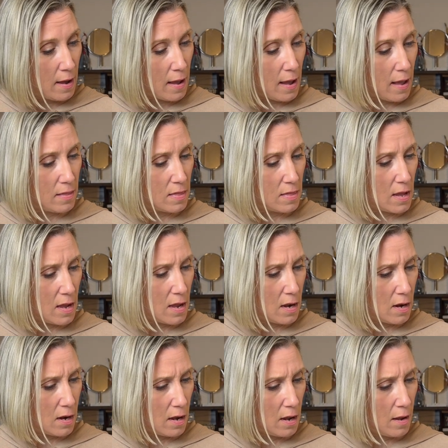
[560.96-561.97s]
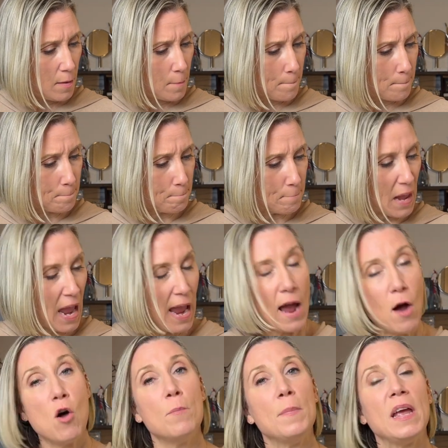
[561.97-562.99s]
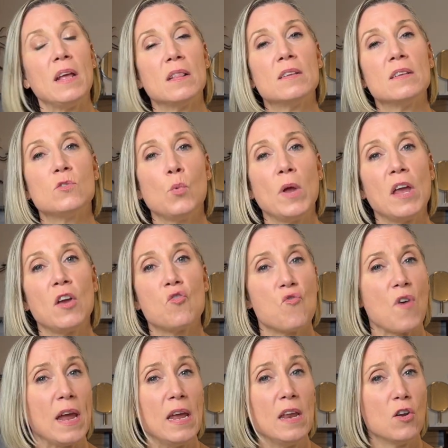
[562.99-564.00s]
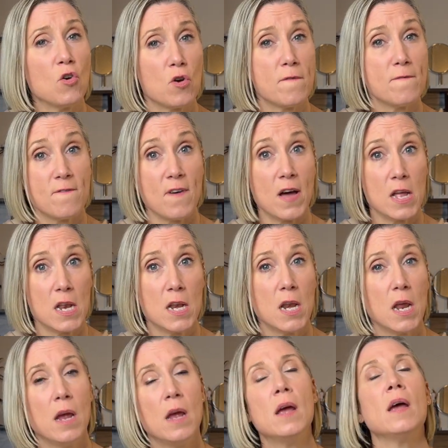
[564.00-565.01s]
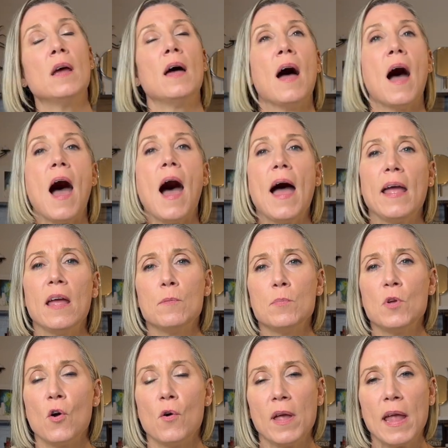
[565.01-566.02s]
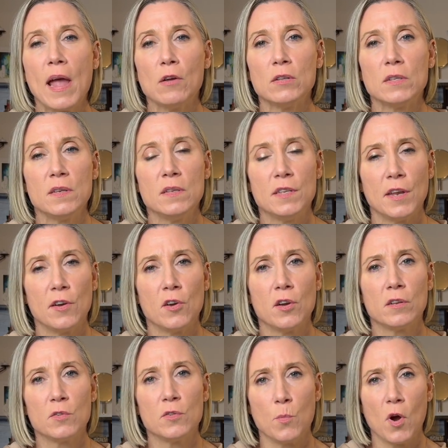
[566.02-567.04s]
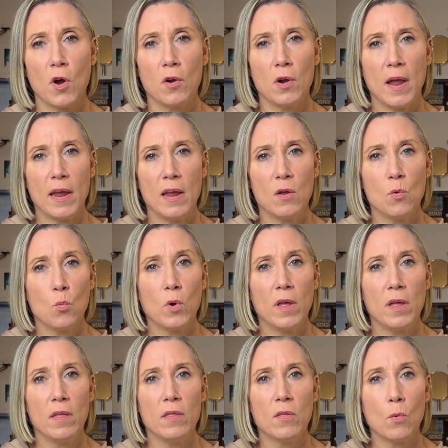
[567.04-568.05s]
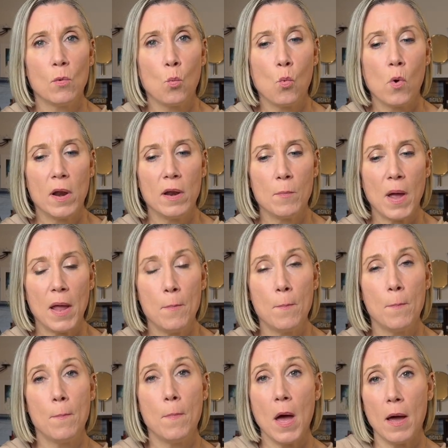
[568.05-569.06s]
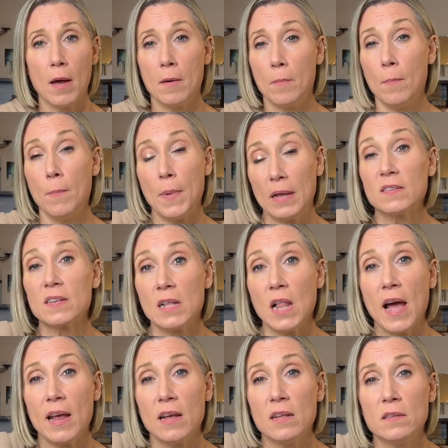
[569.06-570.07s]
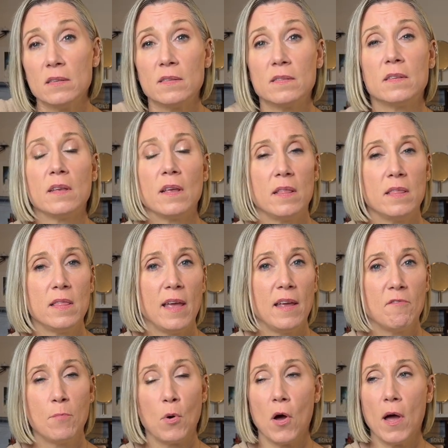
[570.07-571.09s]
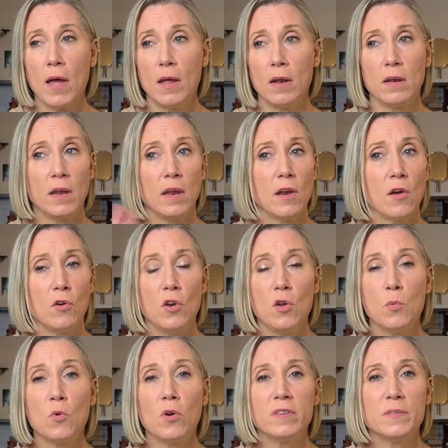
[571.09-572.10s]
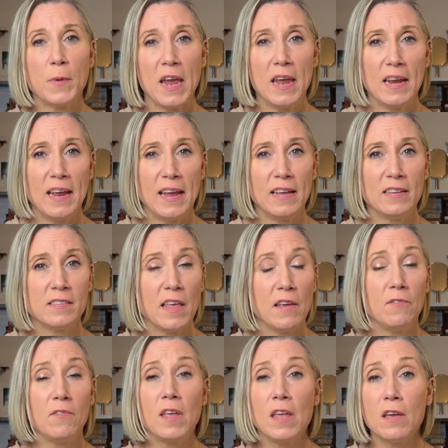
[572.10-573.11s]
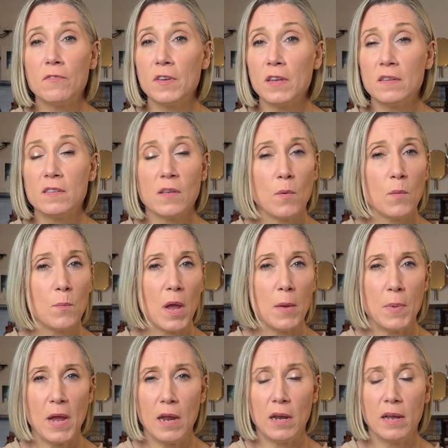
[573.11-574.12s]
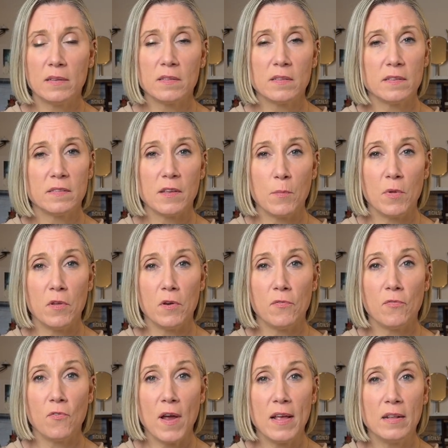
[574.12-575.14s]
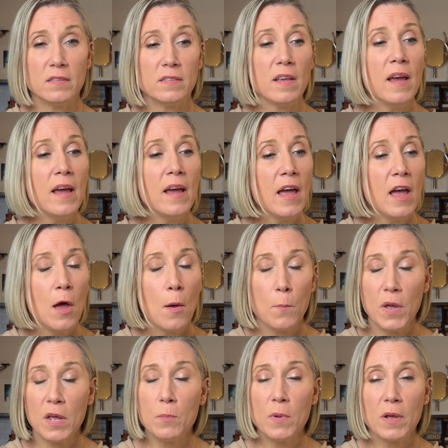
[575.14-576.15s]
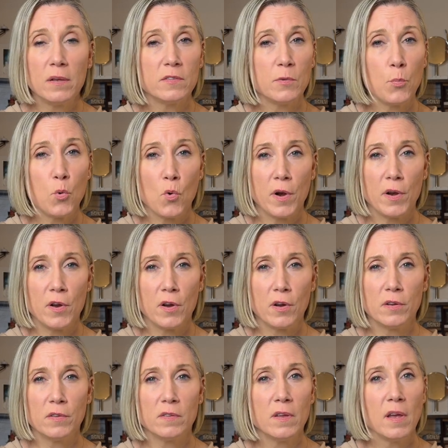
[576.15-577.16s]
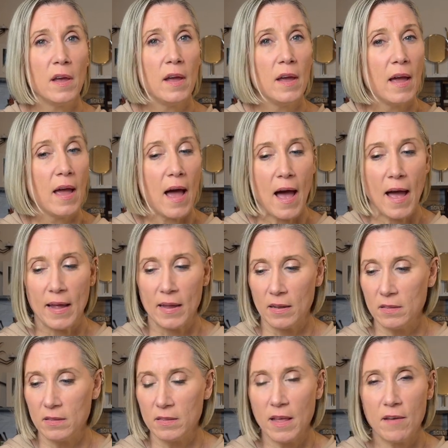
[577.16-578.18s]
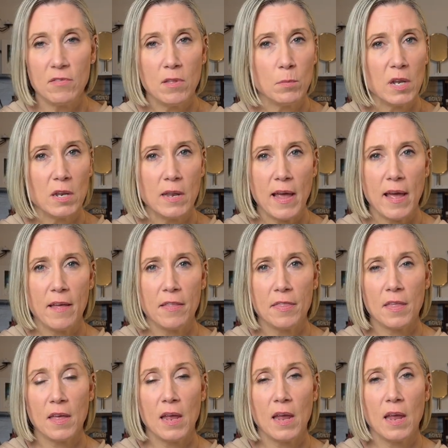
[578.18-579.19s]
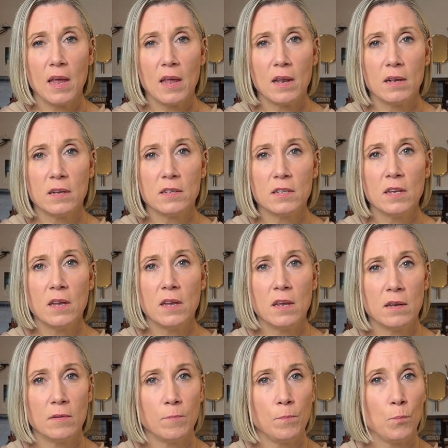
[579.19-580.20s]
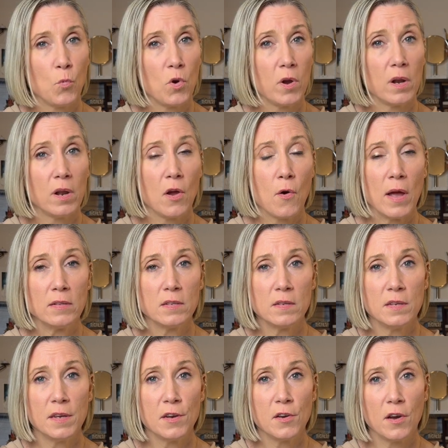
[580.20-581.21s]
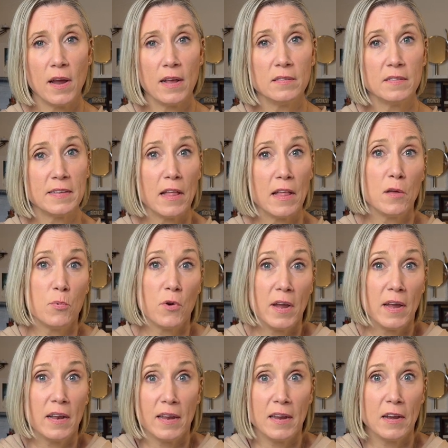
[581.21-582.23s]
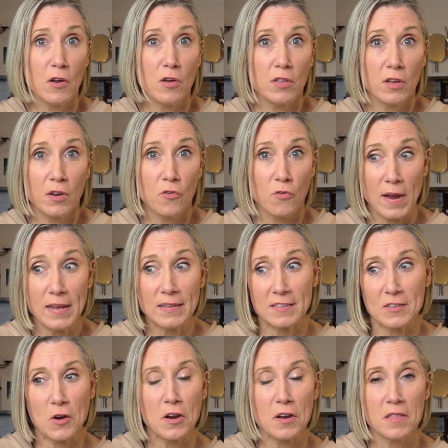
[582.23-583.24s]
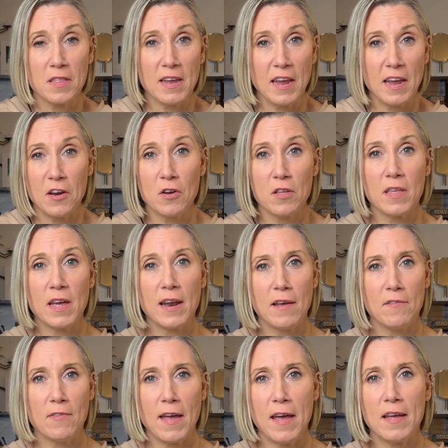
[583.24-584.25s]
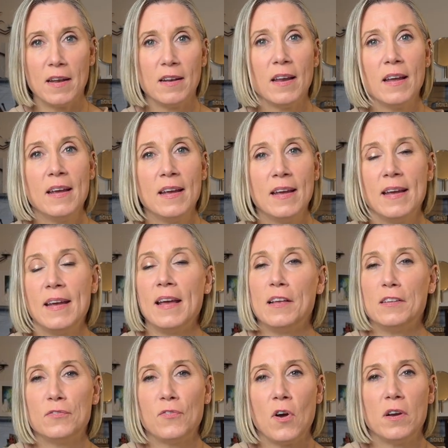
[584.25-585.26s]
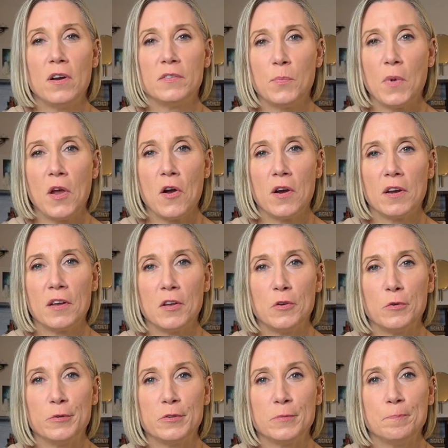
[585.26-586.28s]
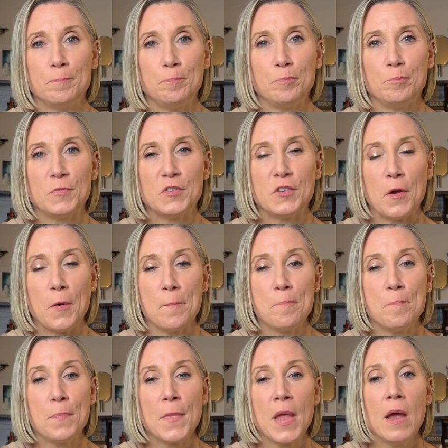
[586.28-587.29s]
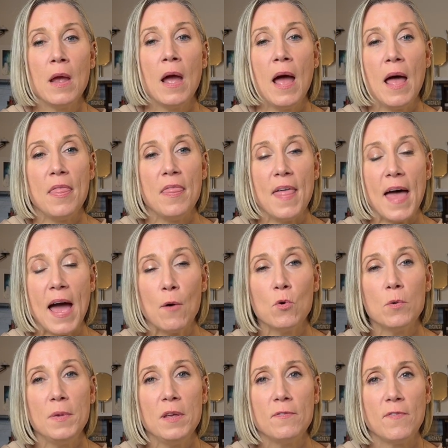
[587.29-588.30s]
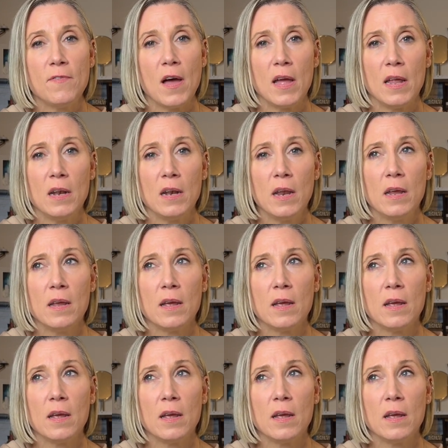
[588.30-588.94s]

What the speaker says: And then how I'll make this week great or fun. I am going out to dinner tomorrow night with one of my best clients. They bought, numerous paintings. They've gifted some of my paintings to some of their friends. Big supporters. I love them to death. And we're going to go out to dinner and celebrate, the great start of the year that I've had as far as my art goes. So that will be fun.